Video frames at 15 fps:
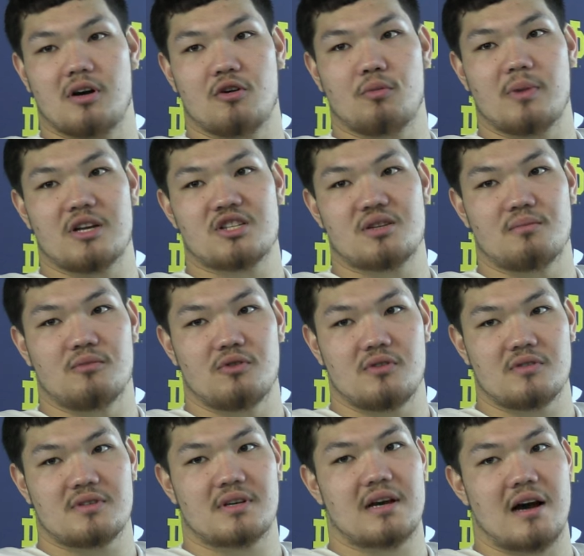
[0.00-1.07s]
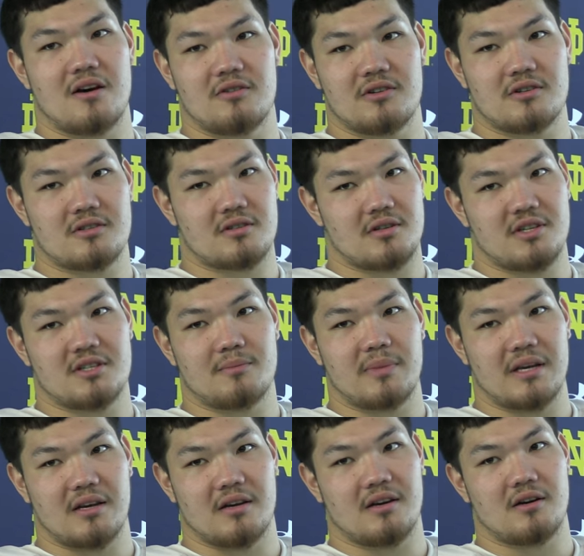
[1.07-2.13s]
whole bunch of moves, counters, and just
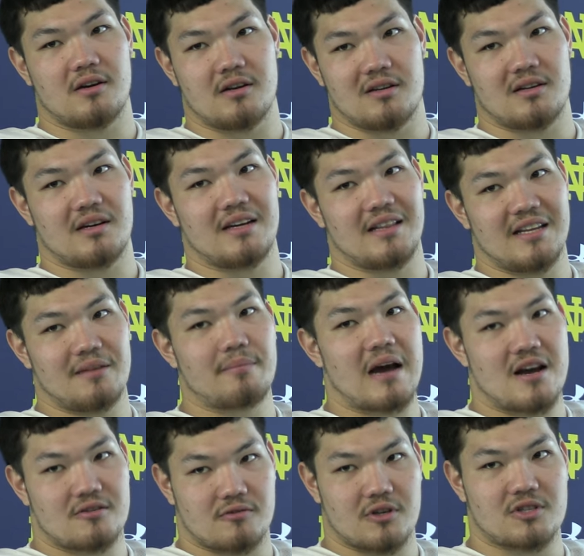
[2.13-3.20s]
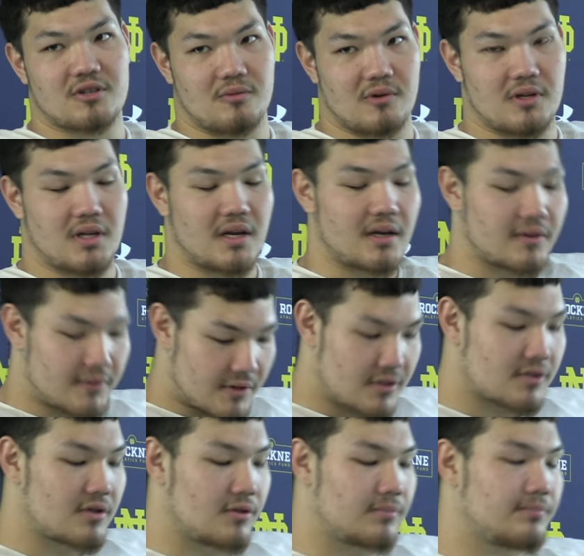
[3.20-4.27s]
be an elite pass rusher one
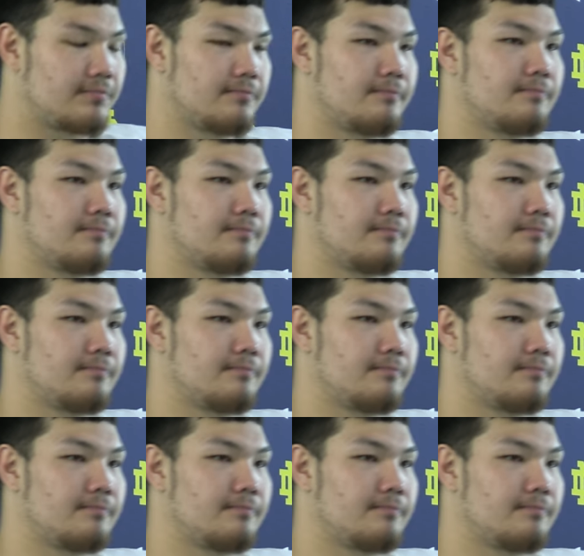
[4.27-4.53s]
day.